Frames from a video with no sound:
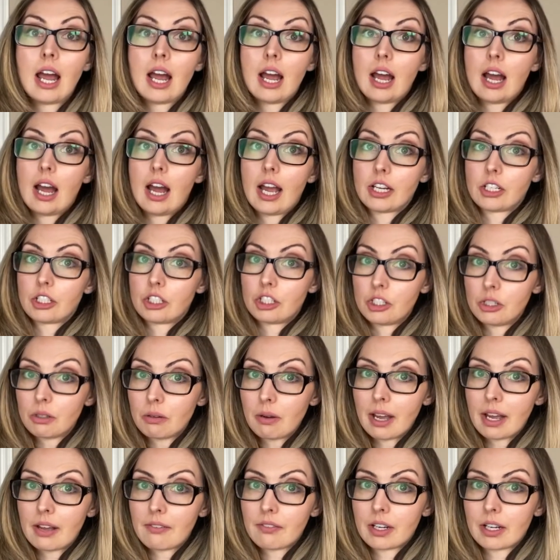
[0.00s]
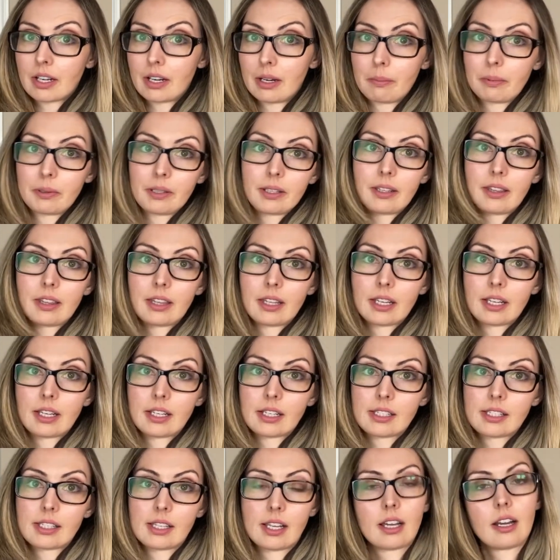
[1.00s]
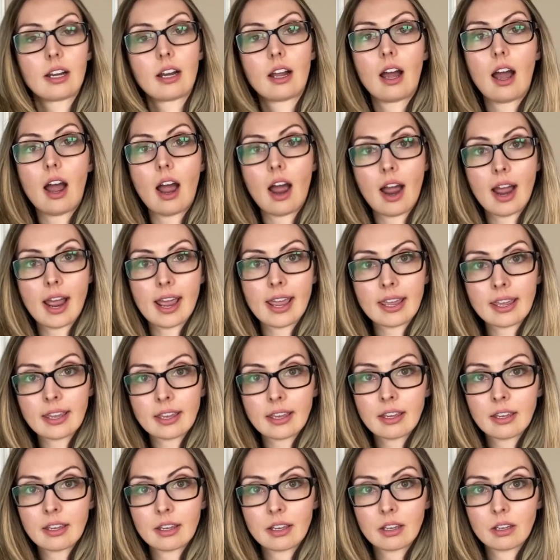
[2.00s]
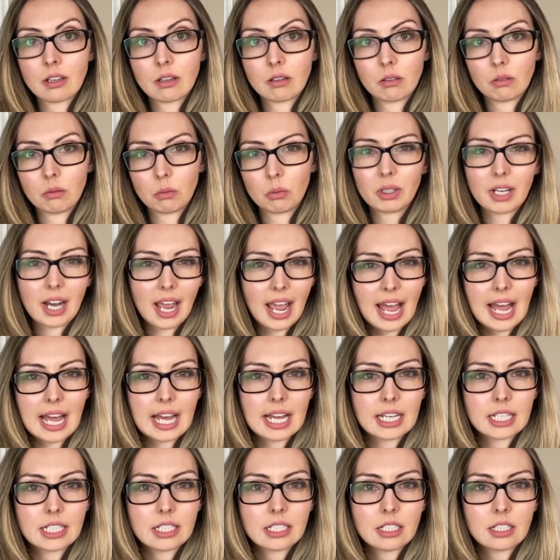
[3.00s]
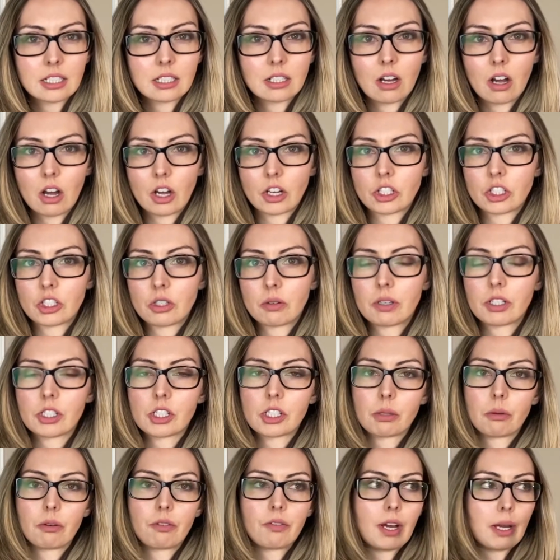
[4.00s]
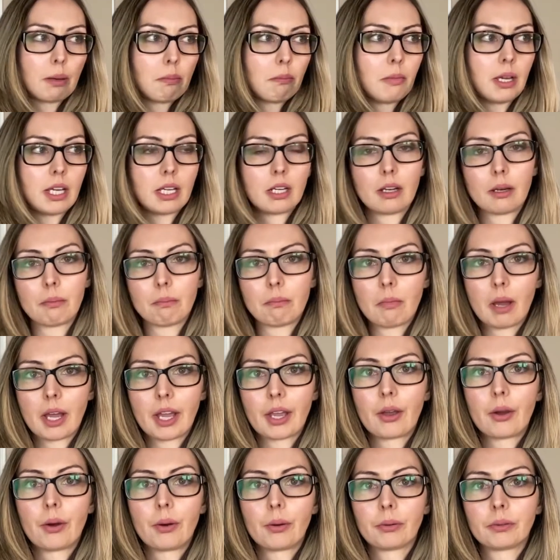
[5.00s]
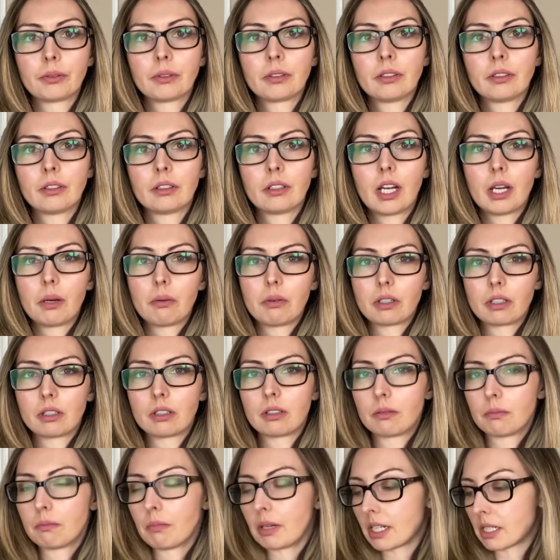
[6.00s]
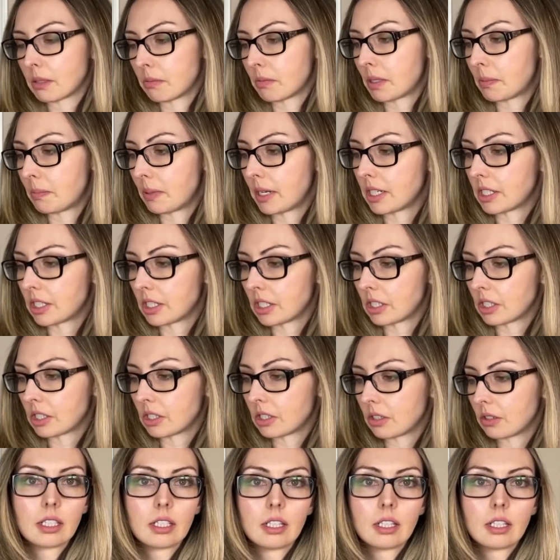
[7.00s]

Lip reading: I do have a couple of things that I would add onto it. So if I made up my own, I would make some spaces.